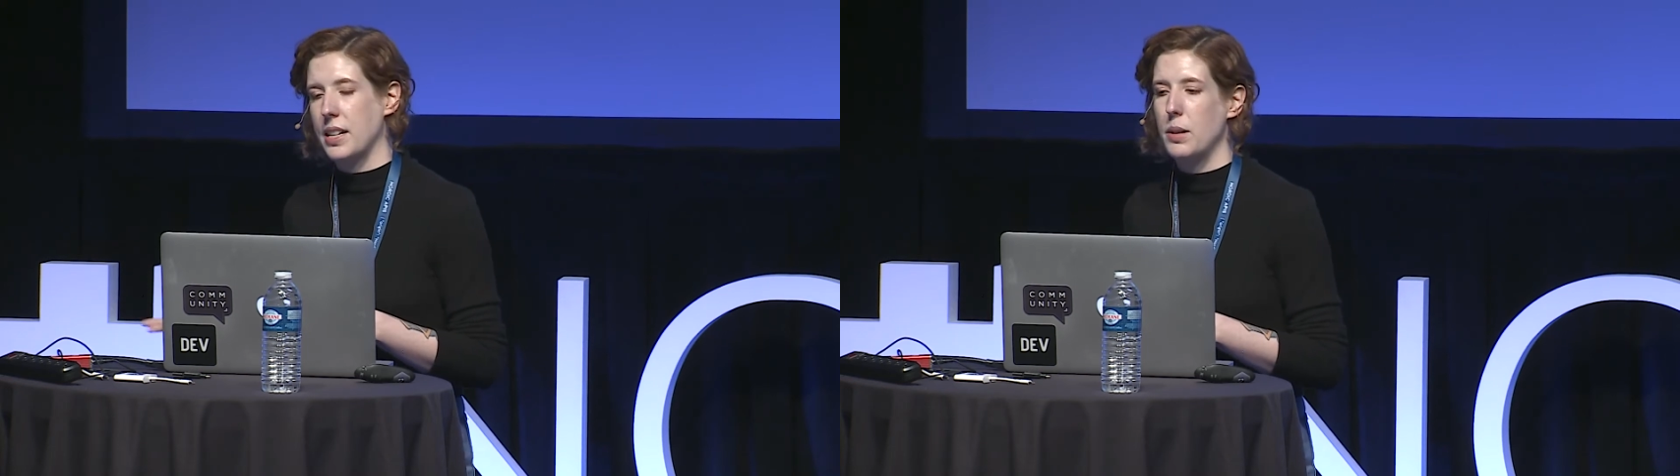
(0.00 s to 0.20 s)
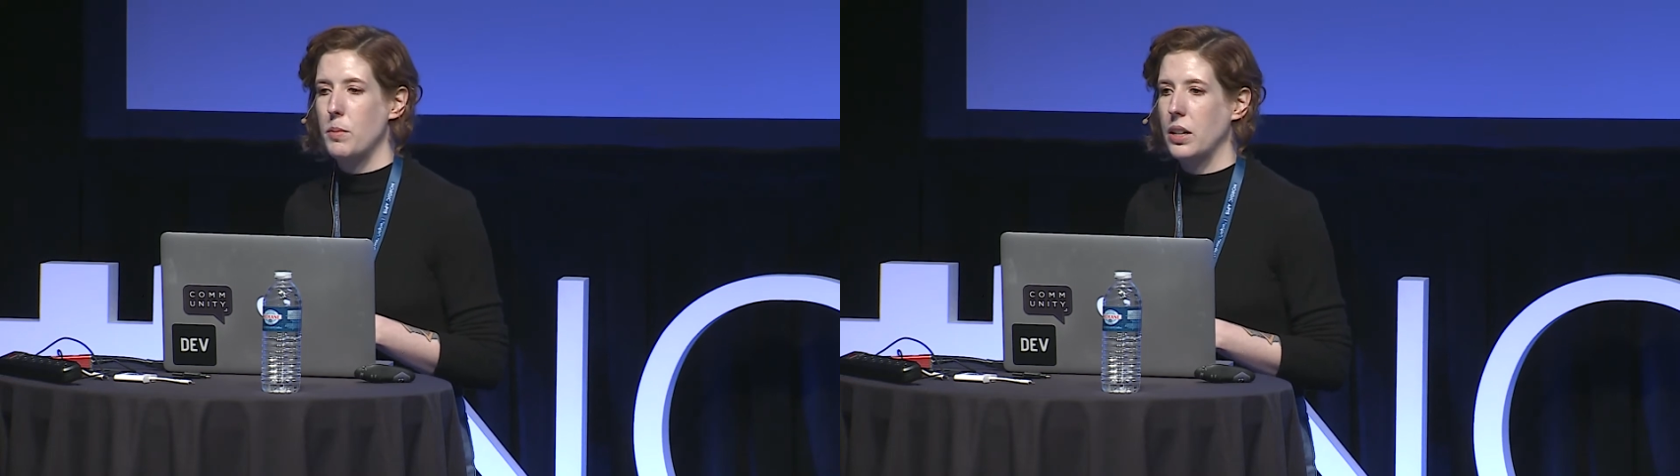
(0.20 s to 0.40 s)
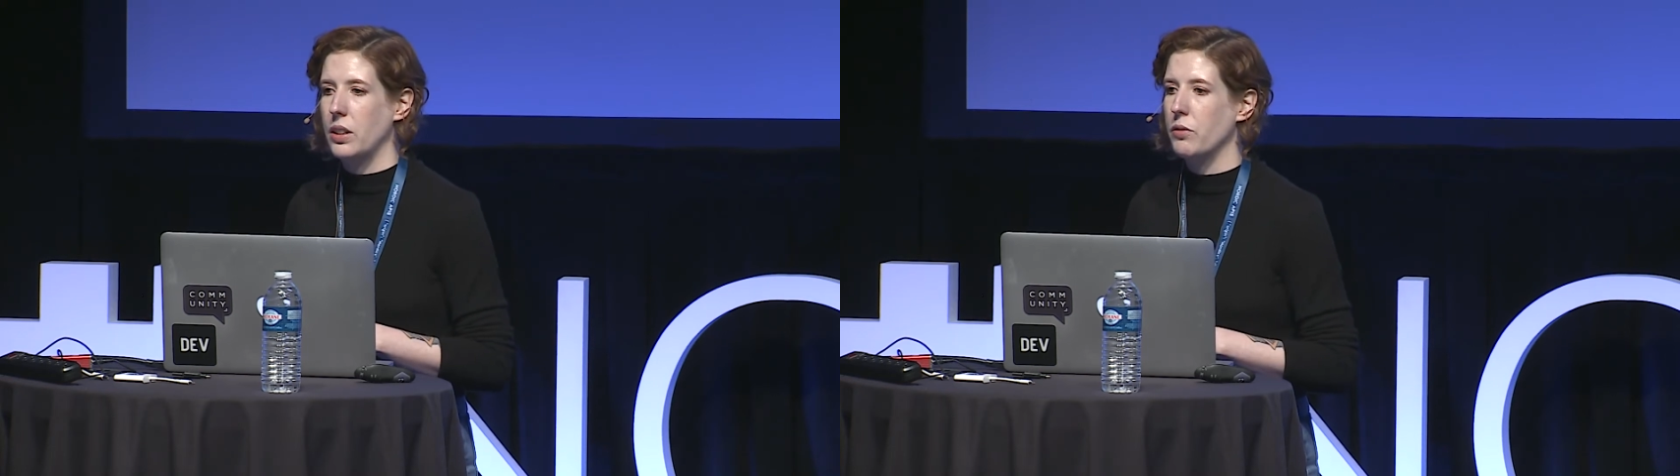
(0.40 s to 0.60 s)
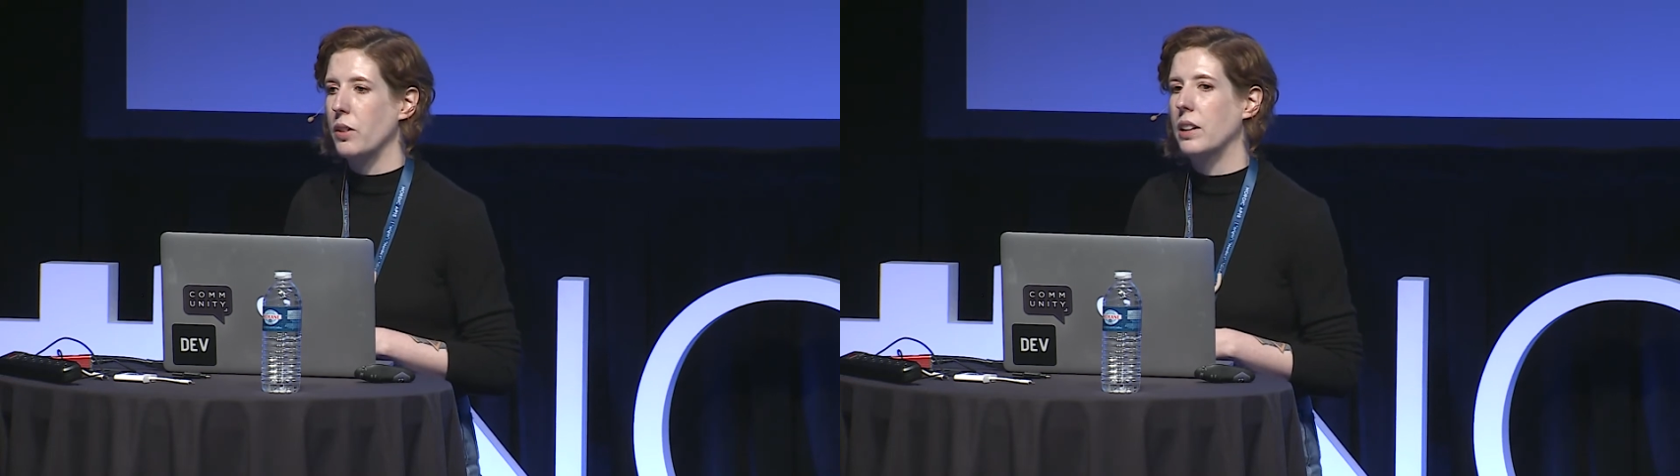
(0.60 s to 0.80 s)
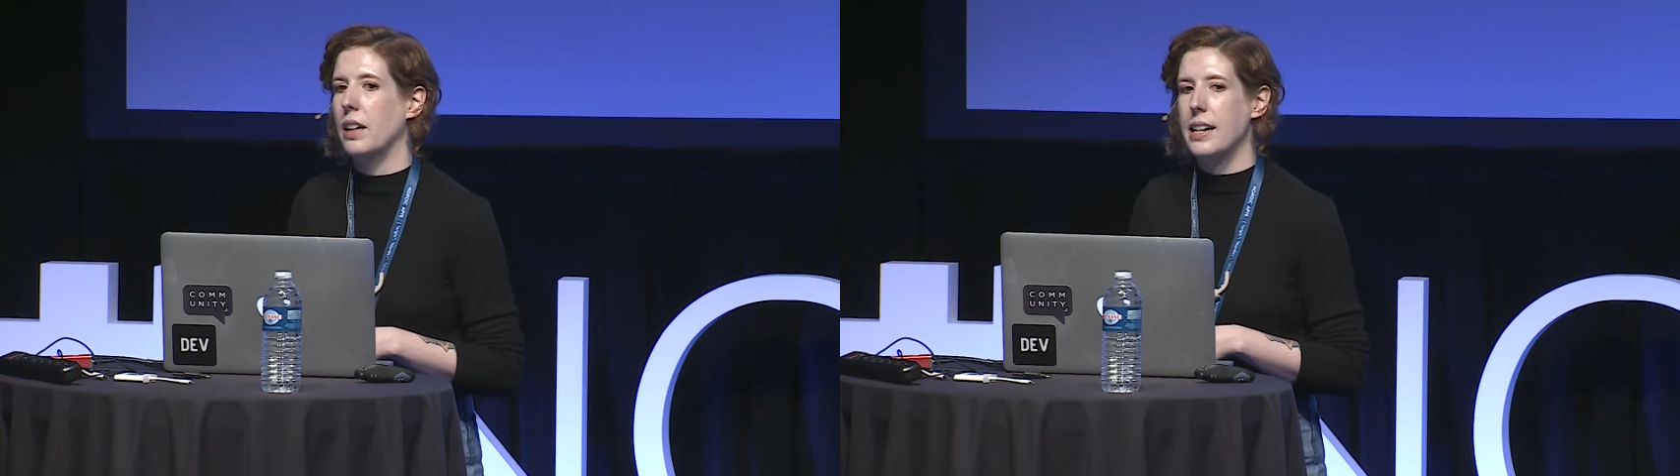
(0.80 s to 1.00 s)
going to be on the
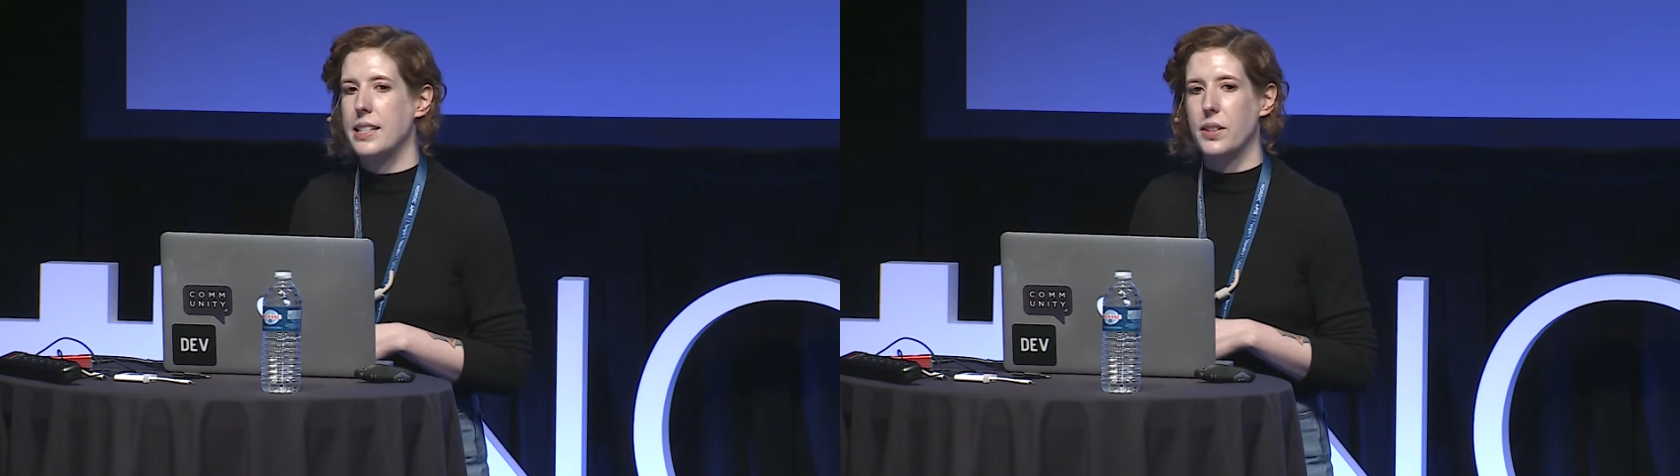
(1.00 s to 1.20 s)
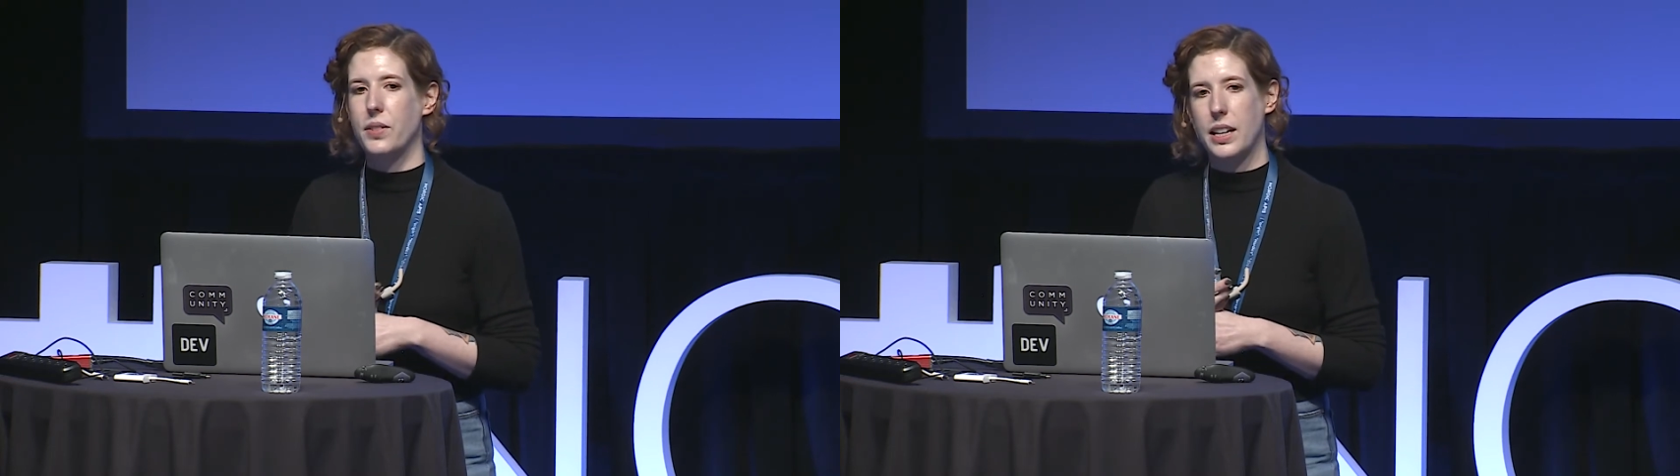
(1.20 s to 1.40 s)
front lines of